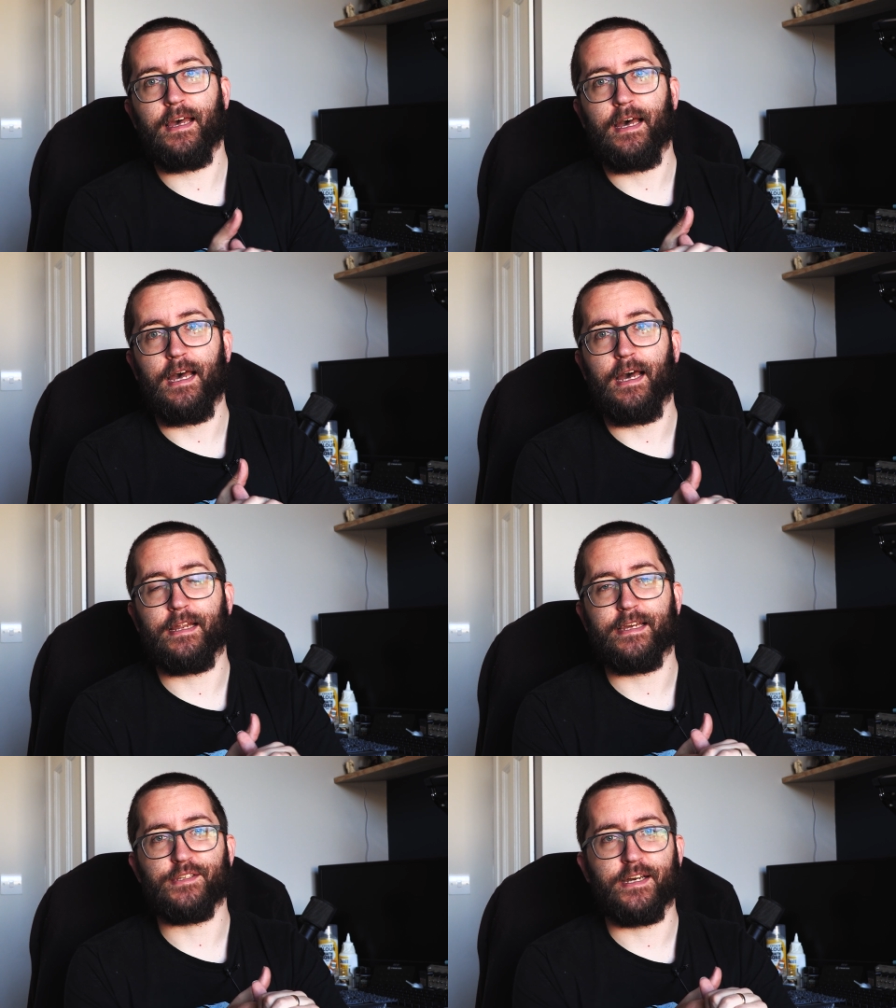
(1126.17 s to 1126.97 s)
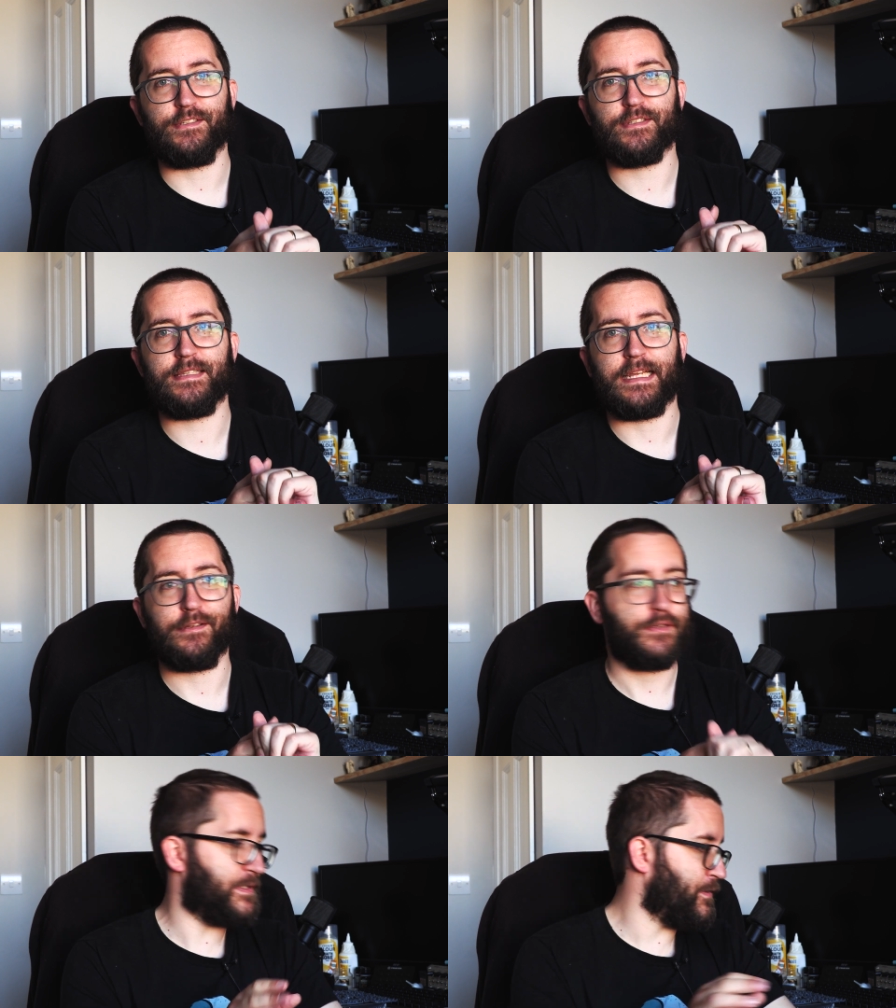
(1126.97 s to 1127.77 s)
And I just think
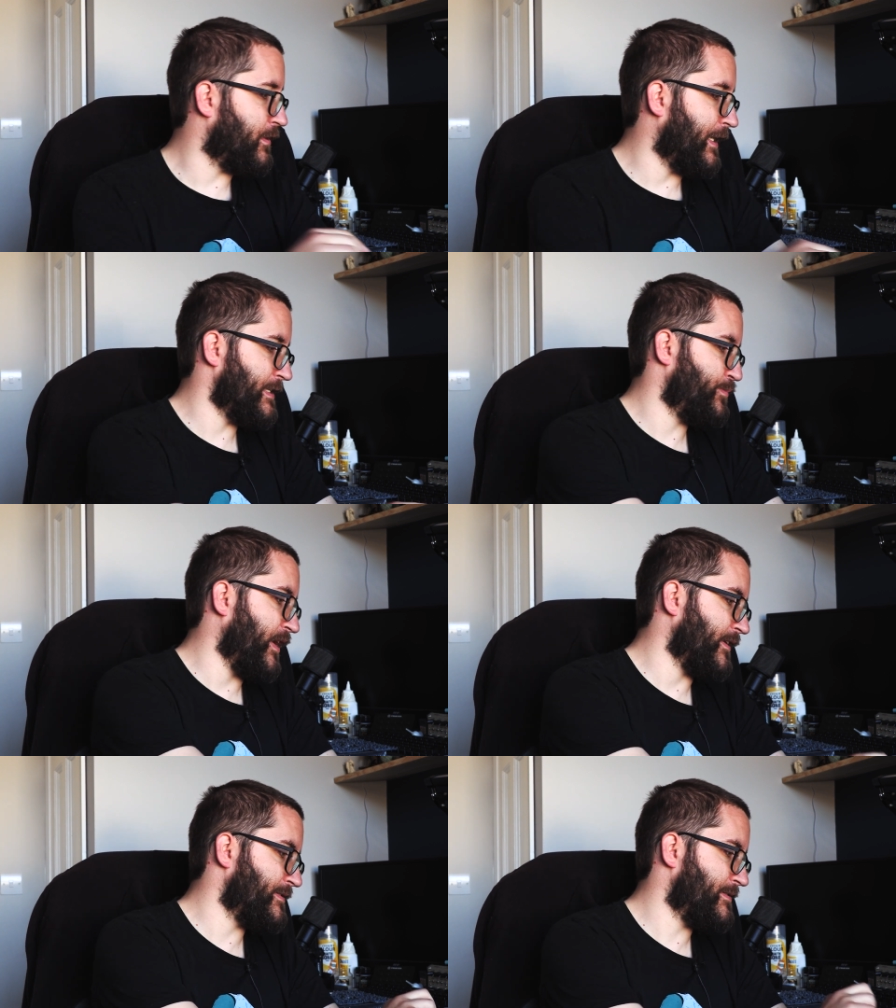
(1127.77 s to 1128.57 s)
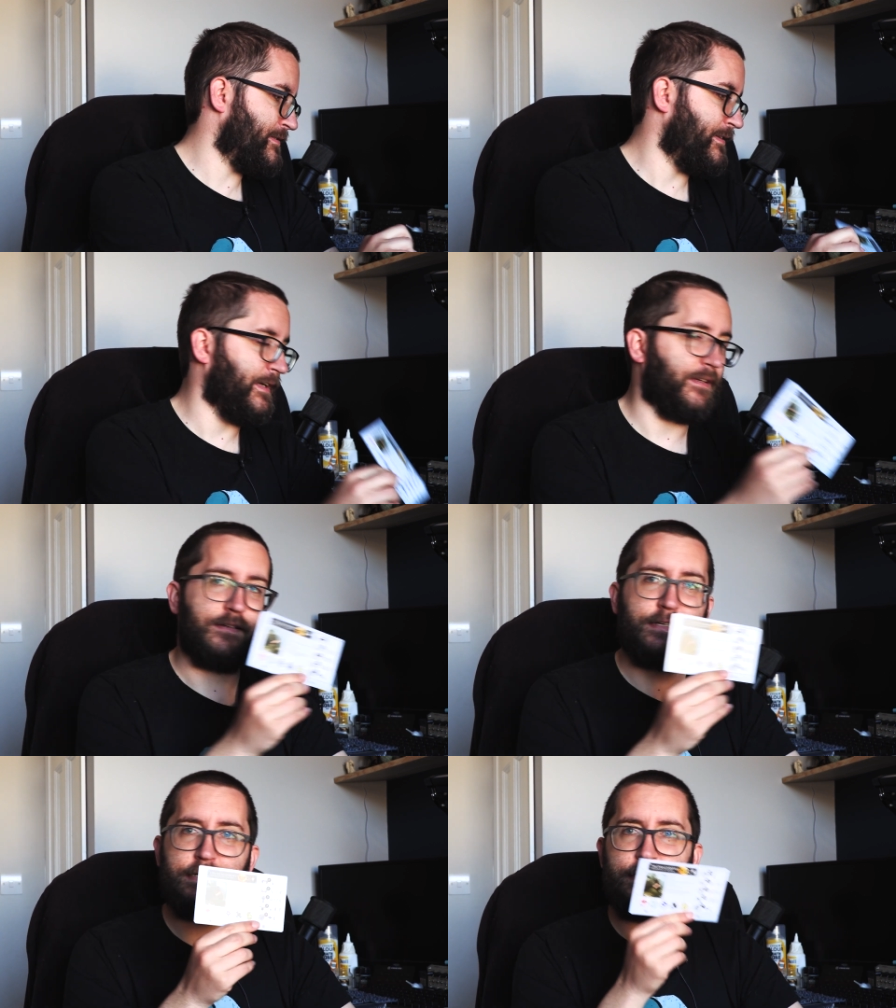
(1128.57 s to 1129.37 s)
there's certain aspects that
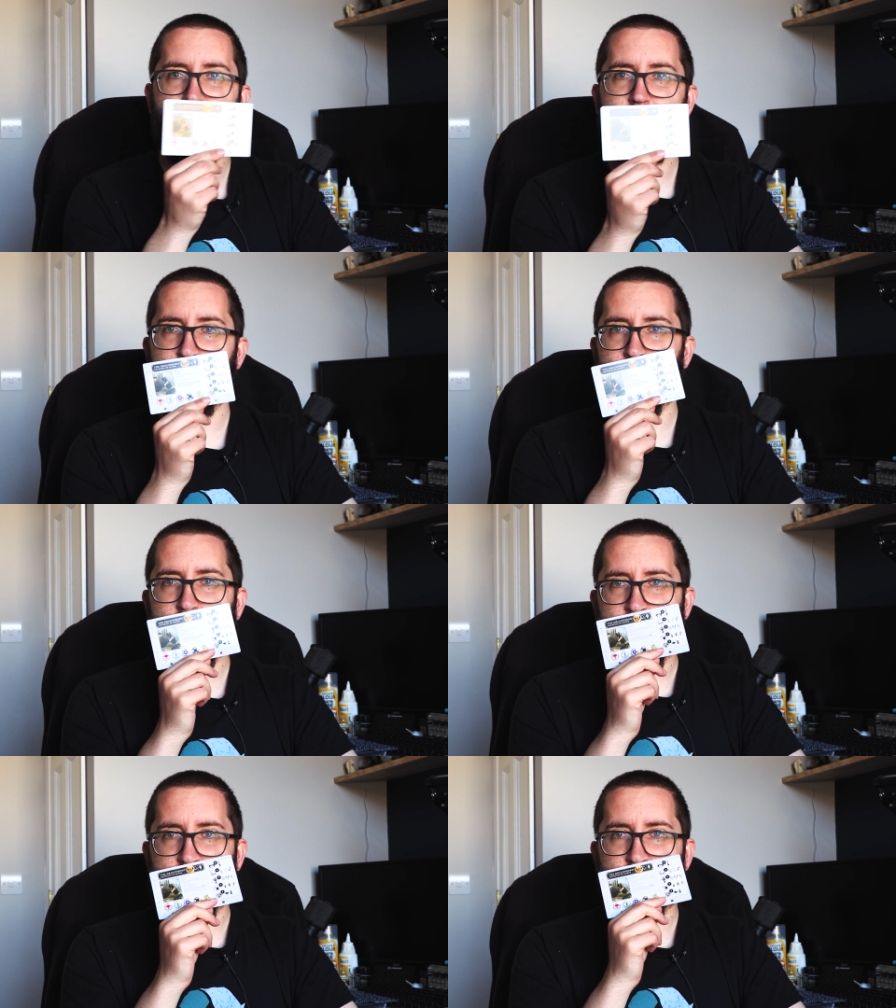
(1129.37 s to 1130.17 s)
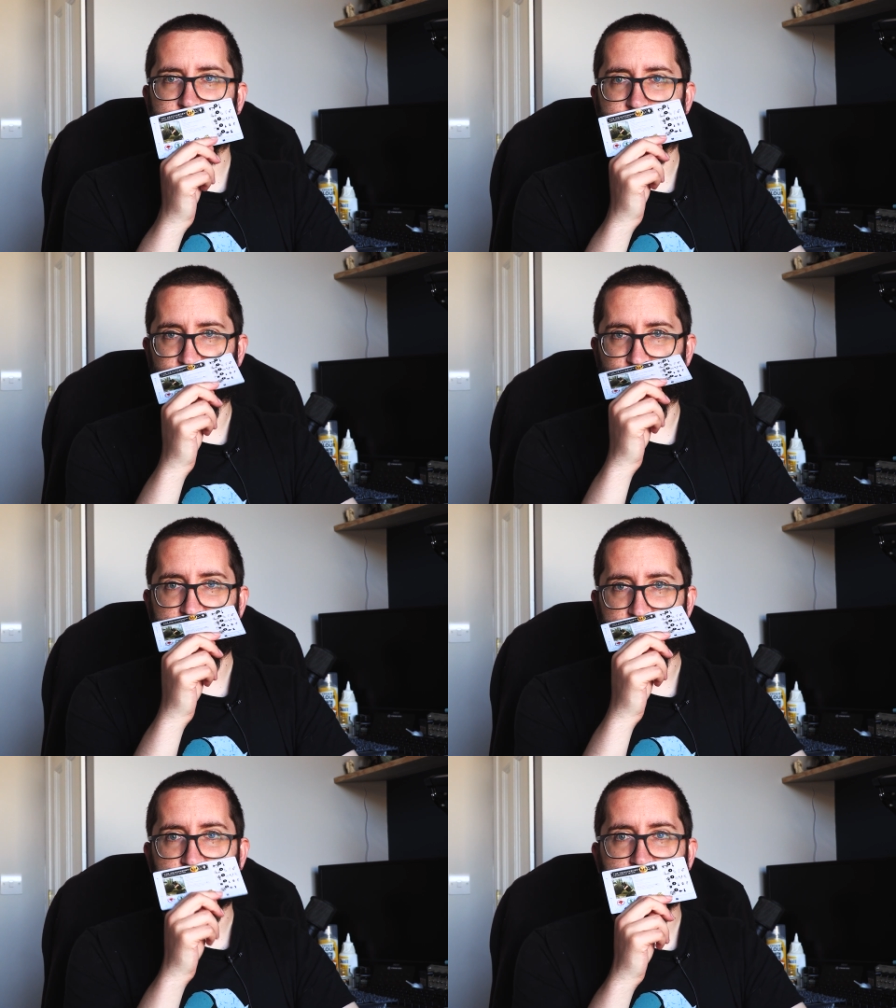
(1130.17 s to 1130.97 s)
could have
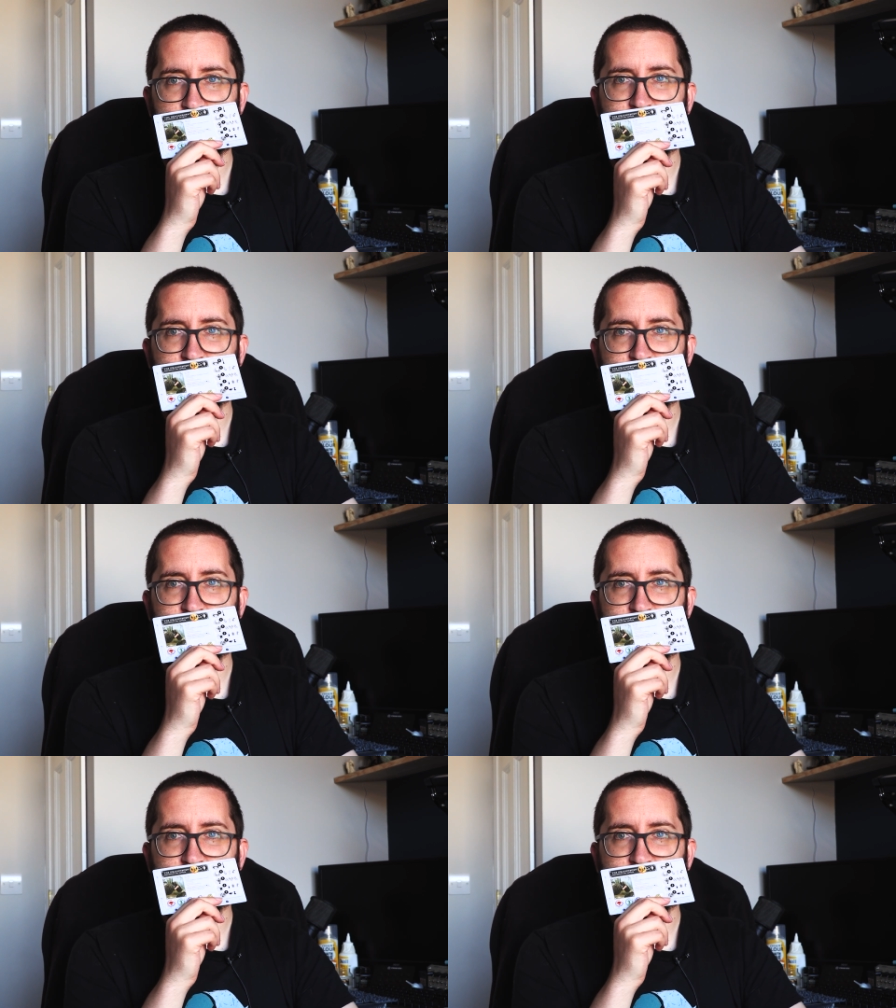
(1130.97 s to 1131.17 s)
been